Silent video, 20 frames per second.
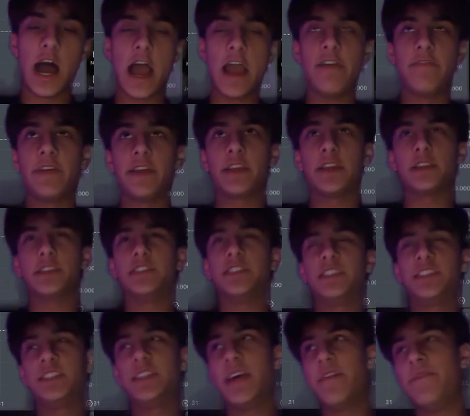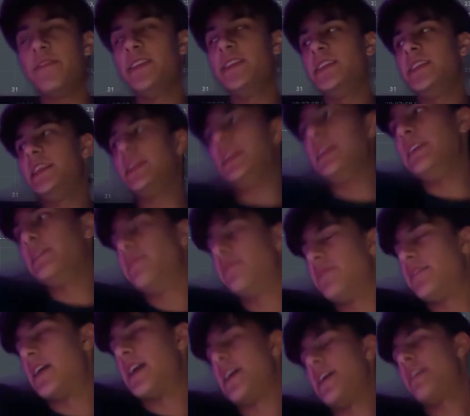have like a
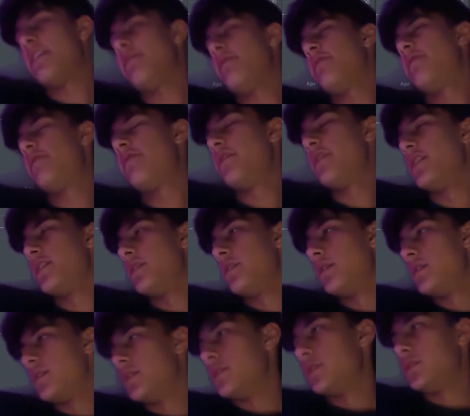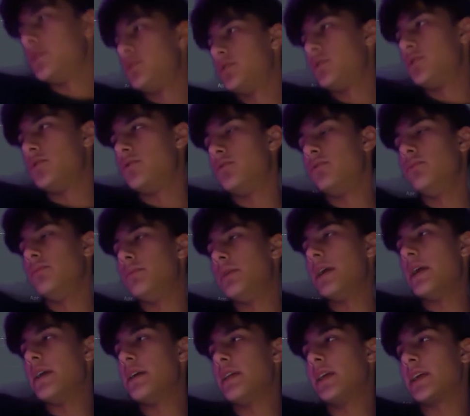75 to
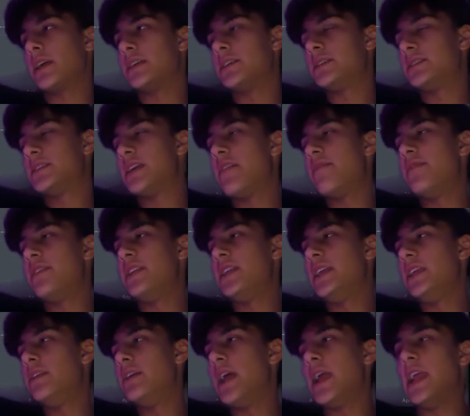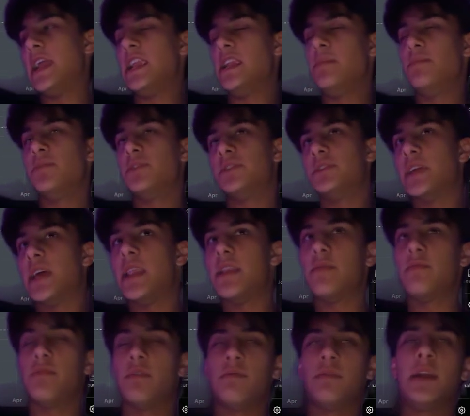like a 70 to
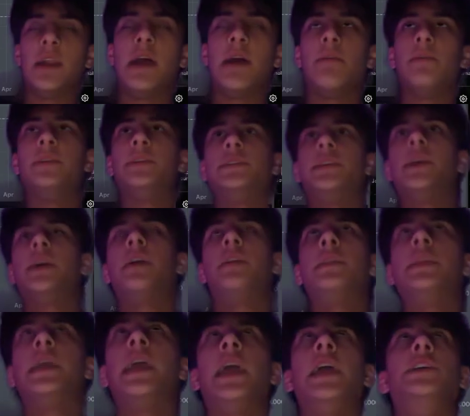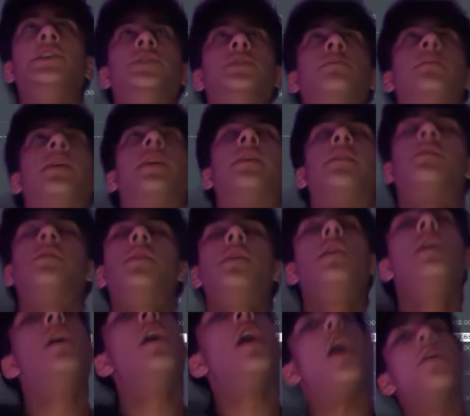80% win rate, I would say, on the Asia model.
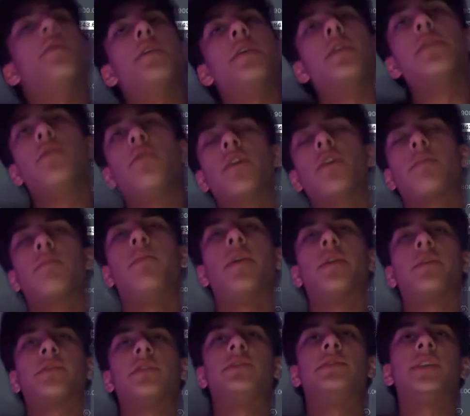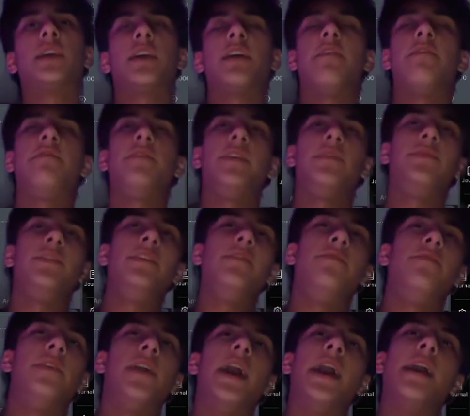On the New York model, it's like a
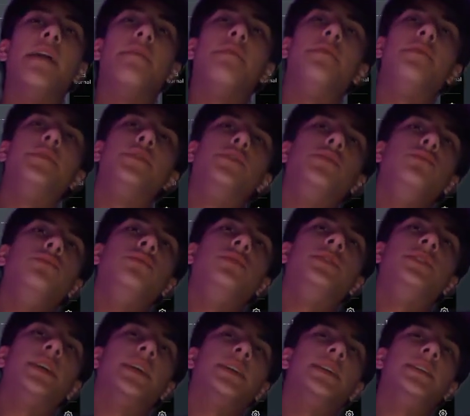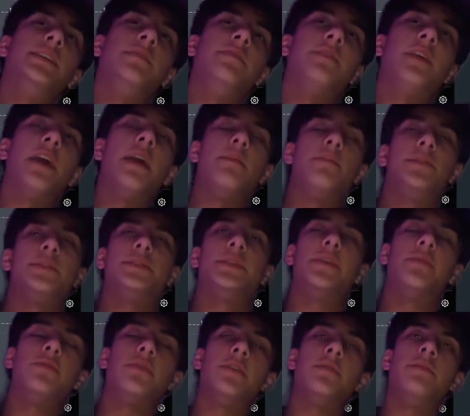55 to
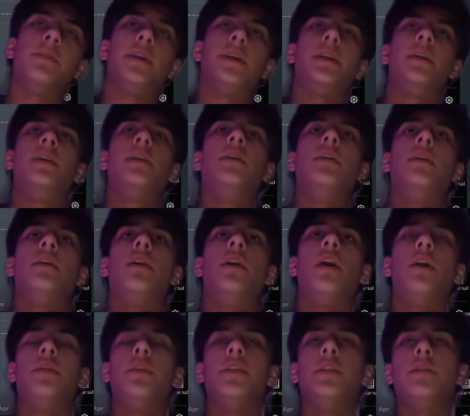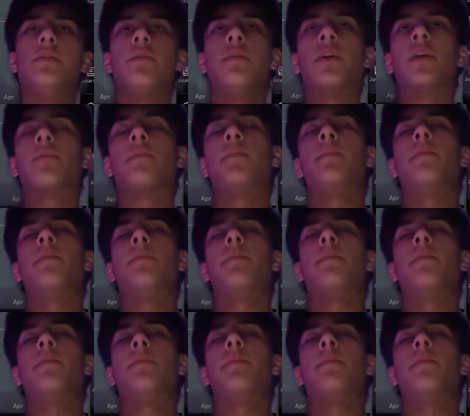65% win rate on the New York. But my